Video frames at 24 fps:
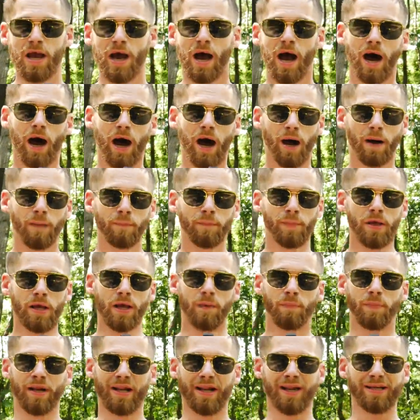
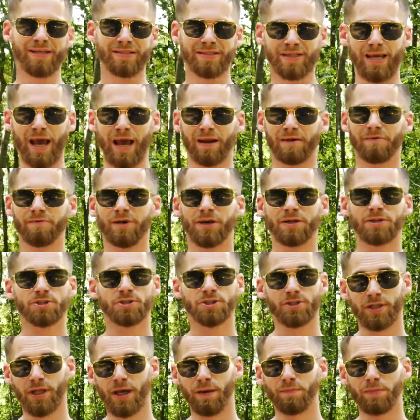But it is kind of a
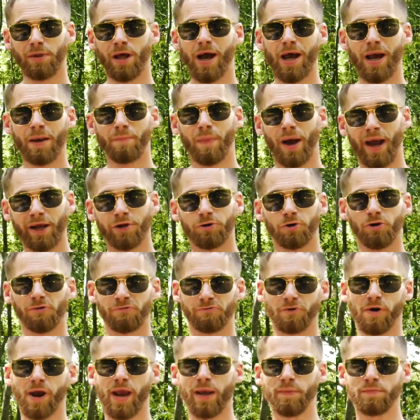slimline micro
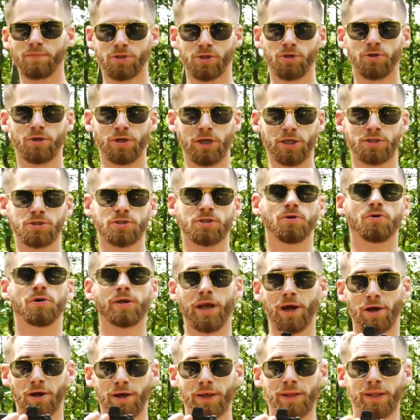frame, so you could still
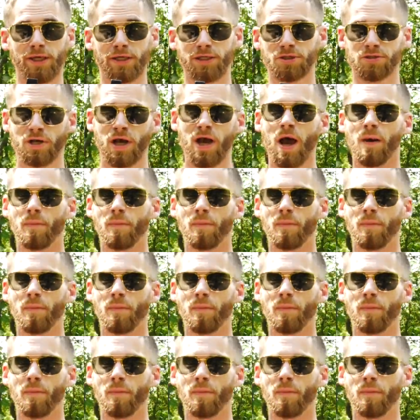carry this.